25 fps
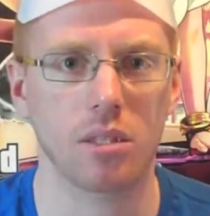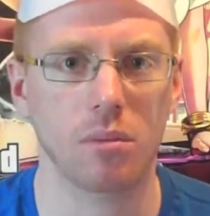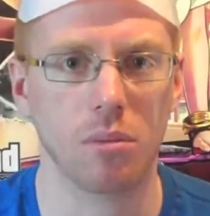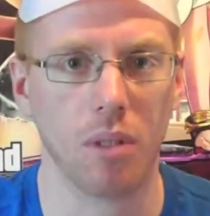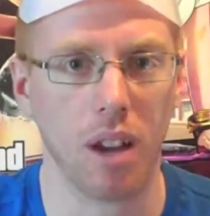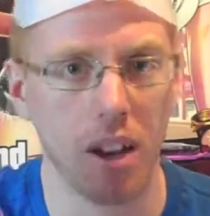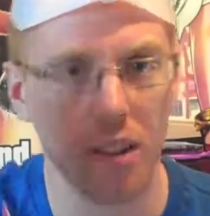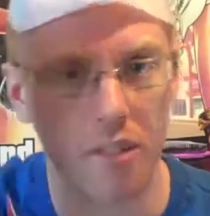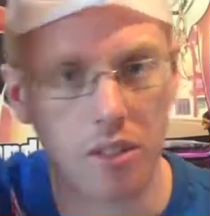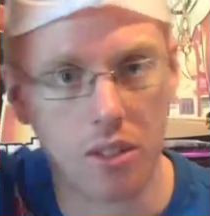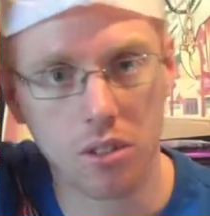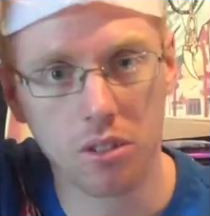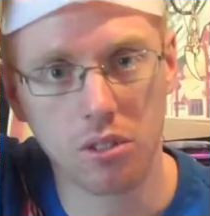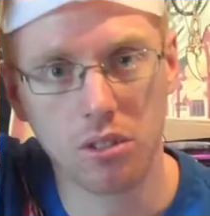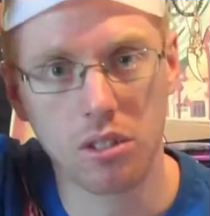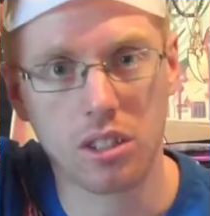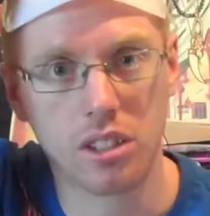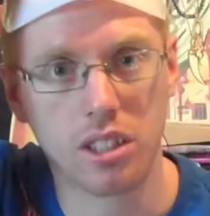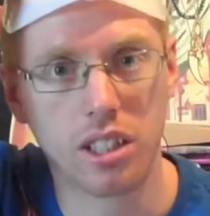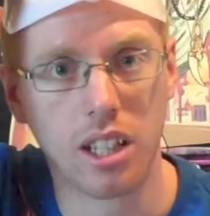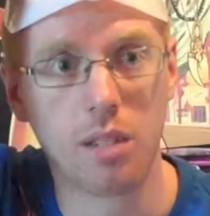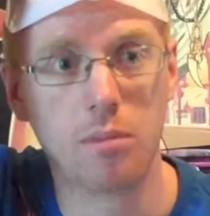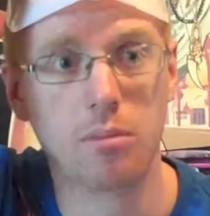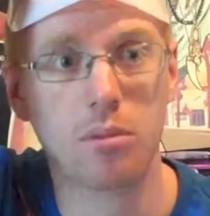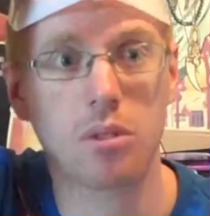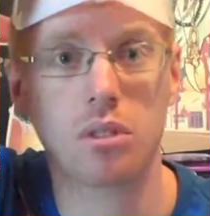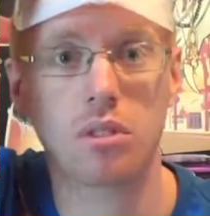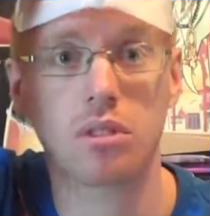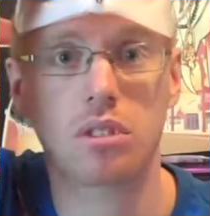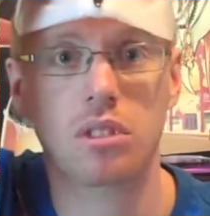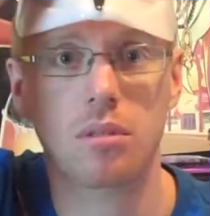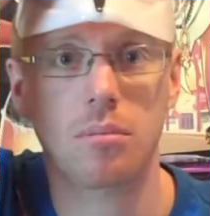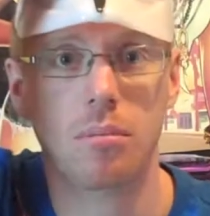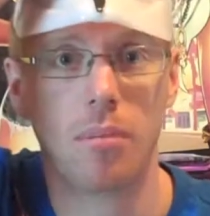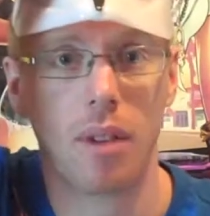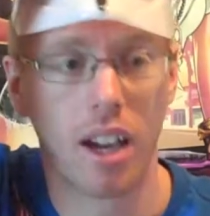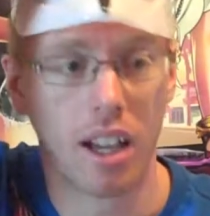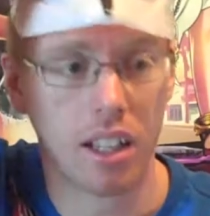wearing all the same sort
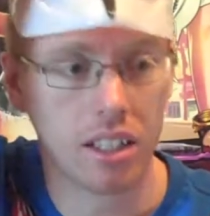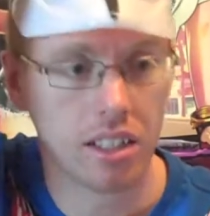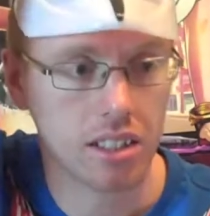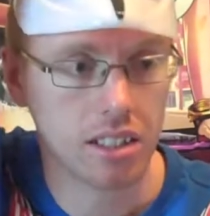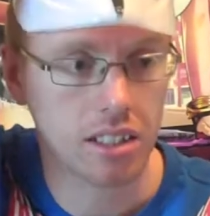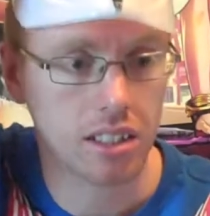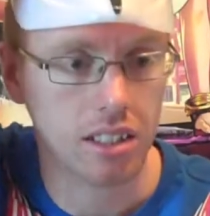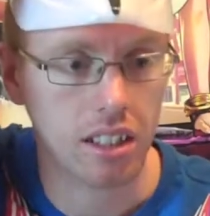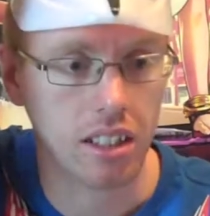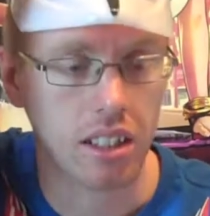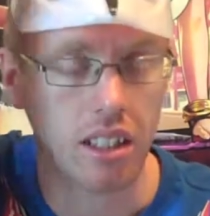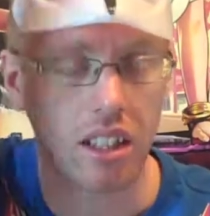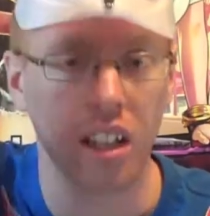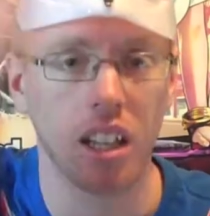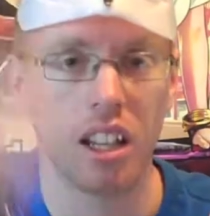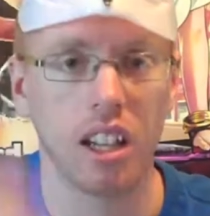of masks and